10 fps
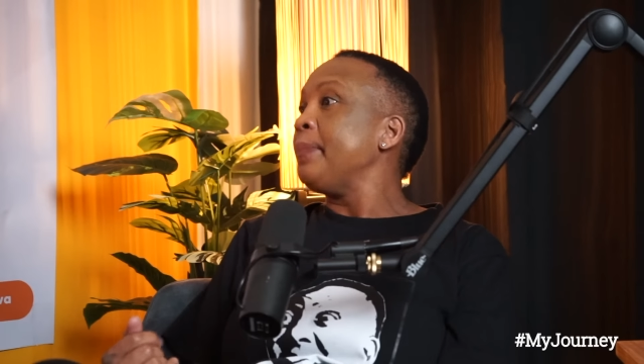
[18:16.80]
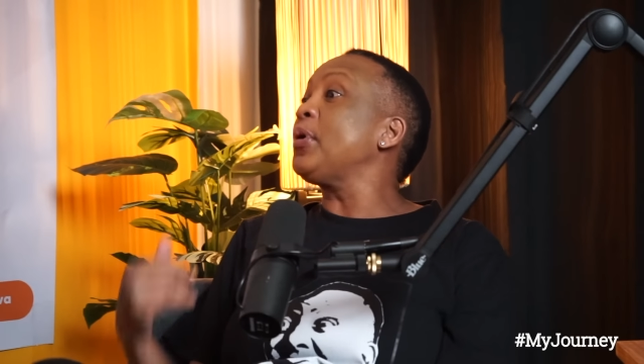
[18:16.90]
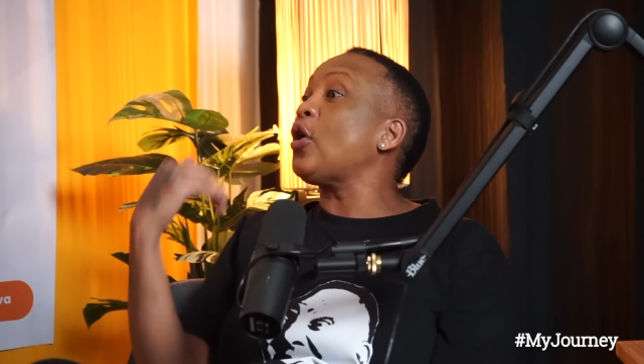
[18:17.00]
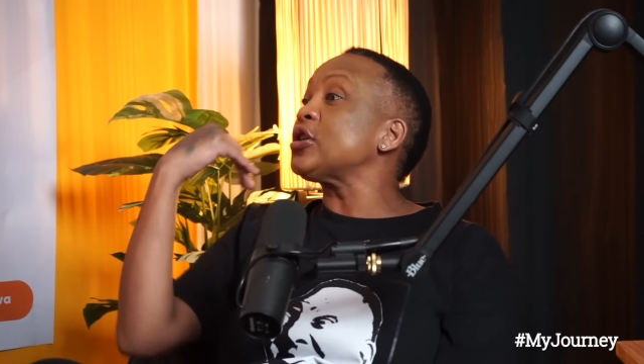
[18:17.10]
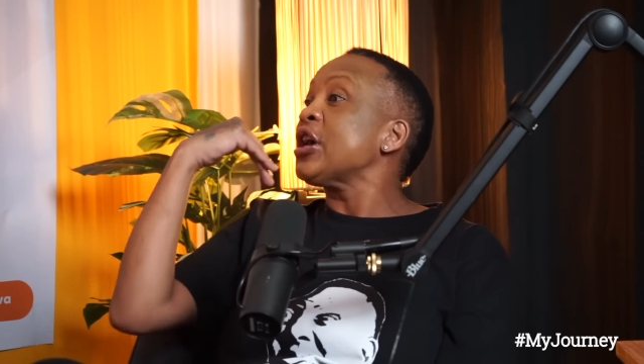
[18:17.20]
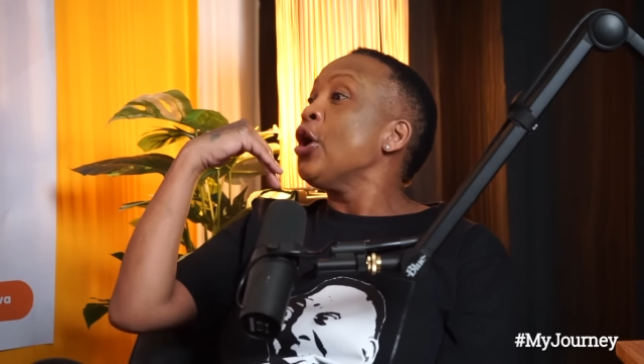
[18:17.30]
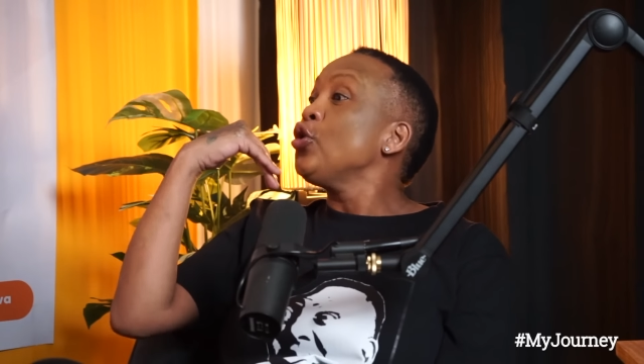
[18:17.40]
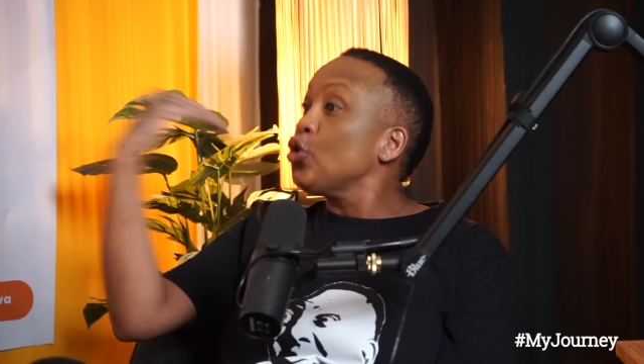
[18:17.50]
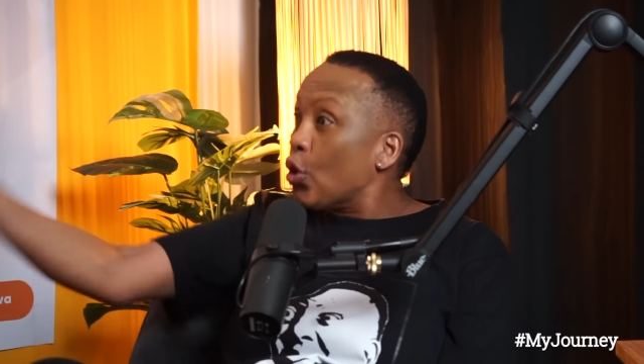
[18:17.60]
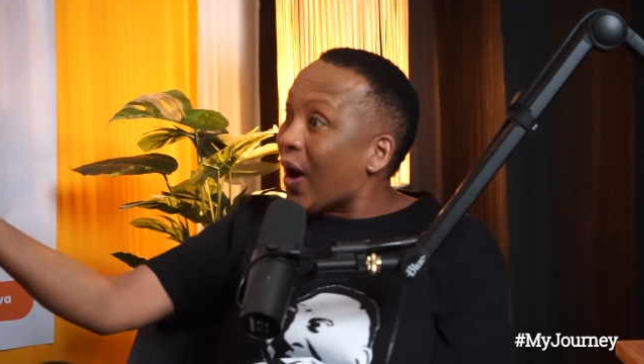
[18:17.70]
because
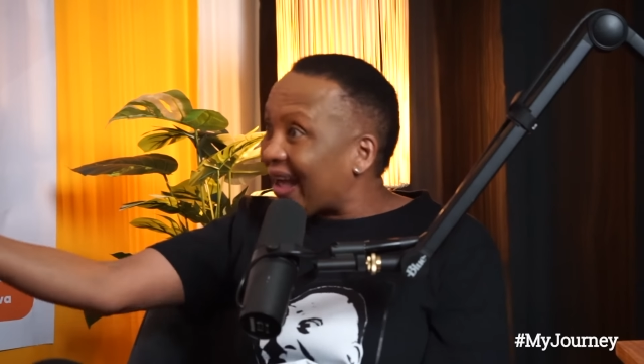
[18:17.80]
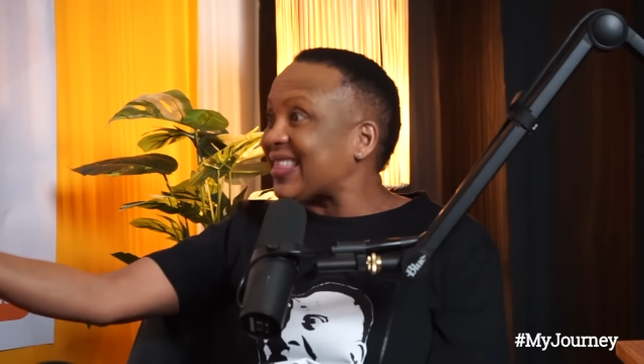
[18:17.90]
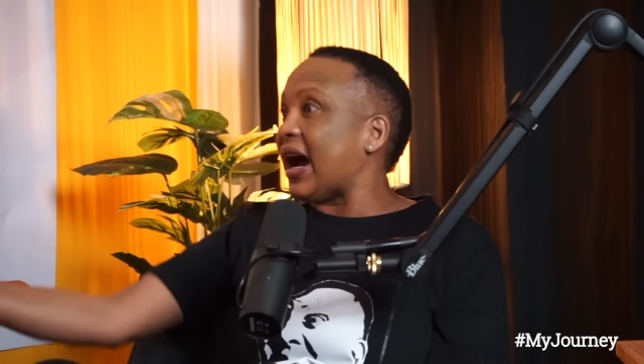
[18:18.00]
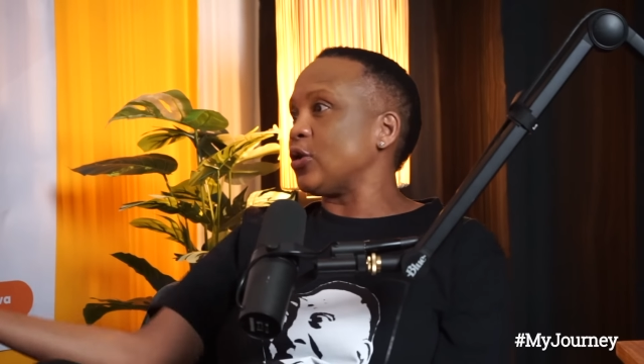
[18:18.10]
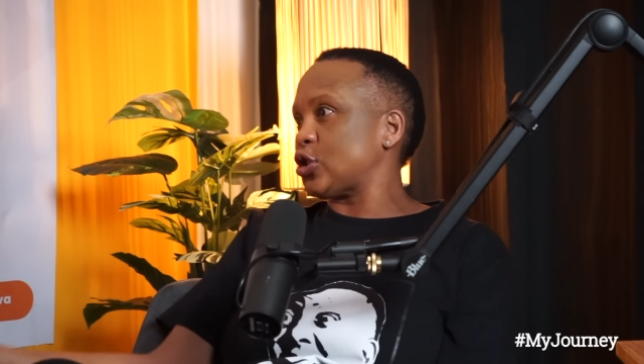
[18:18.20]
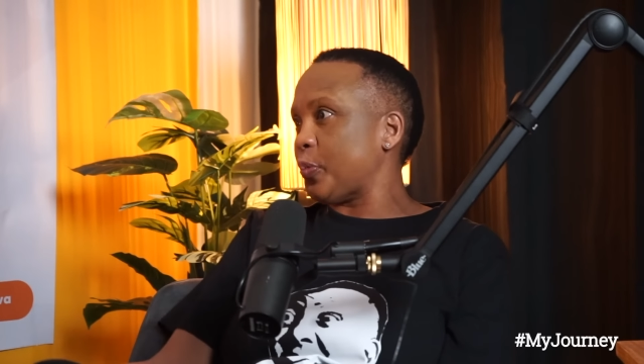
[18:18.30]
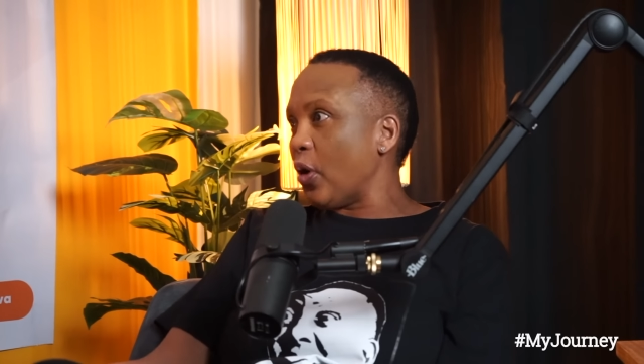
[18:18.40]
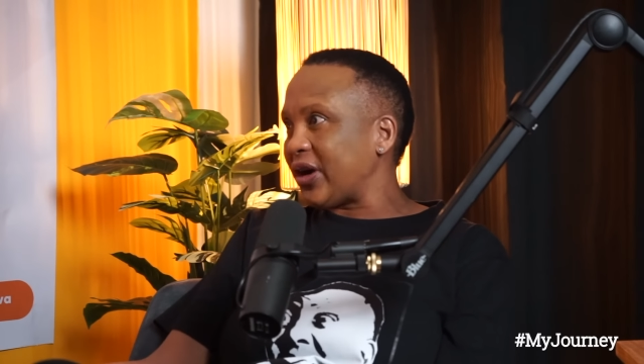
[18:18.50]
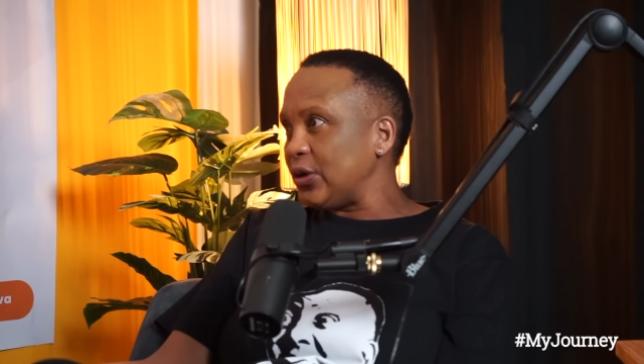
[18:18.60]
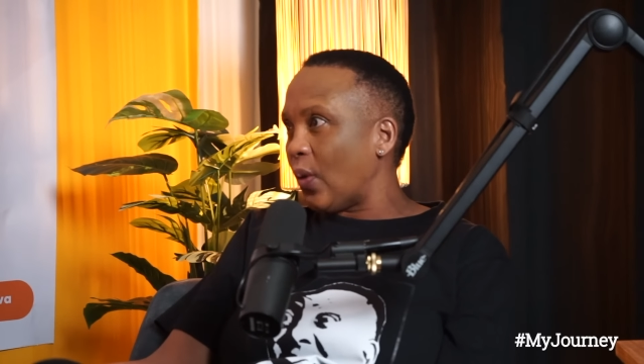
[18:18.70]
you are the
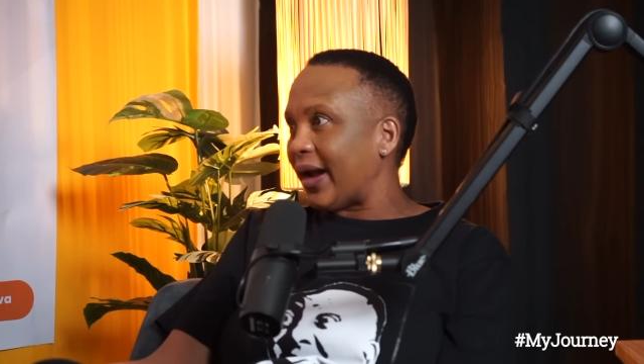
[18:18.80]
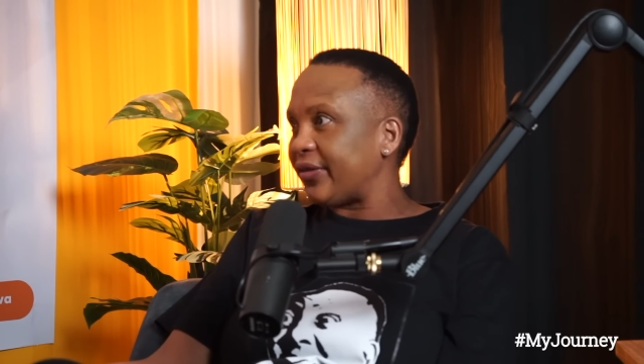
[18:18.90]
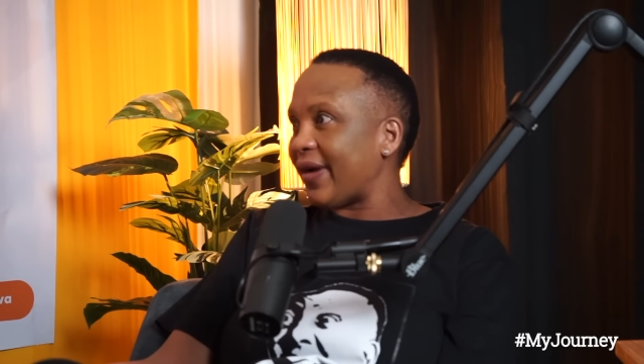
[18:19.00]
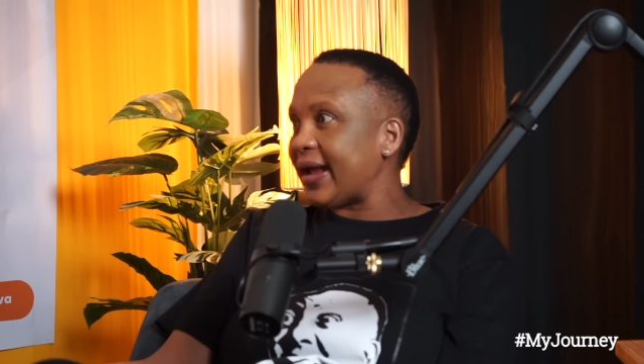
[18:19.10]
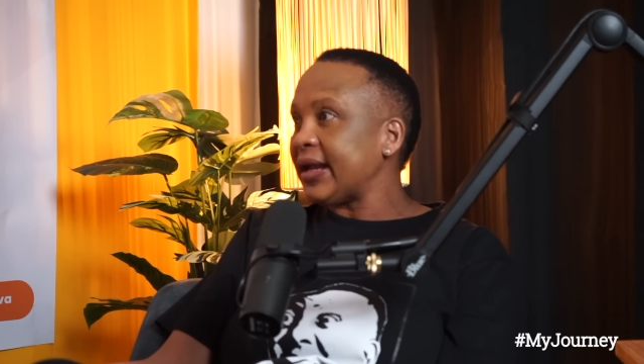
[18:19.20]
outspoken one, right?